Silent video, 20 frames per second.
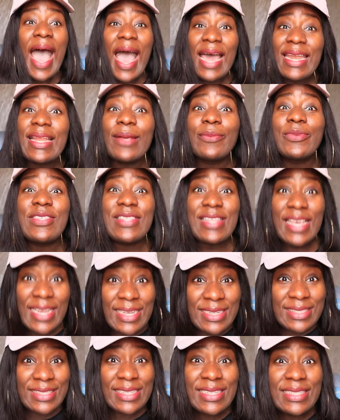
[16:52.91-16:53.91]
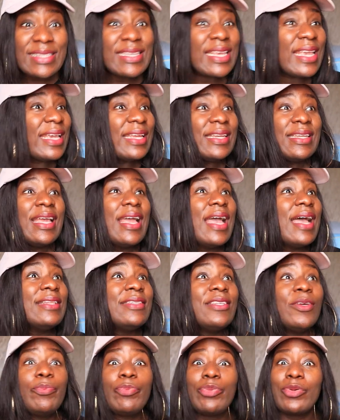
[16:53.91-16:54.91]
And I'm saying this in
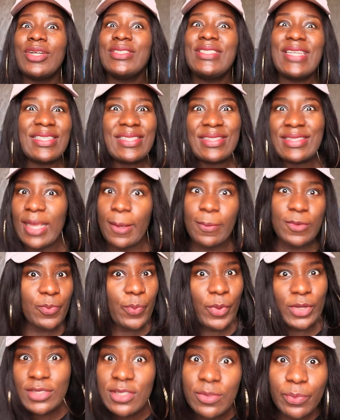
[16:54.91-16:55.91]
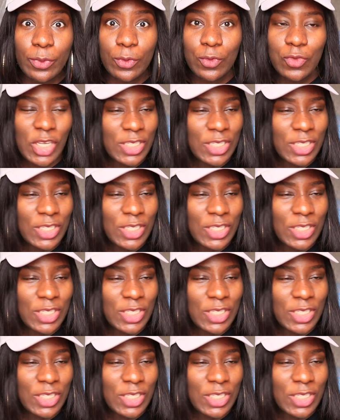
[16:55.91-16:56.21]
the broadest terms possible.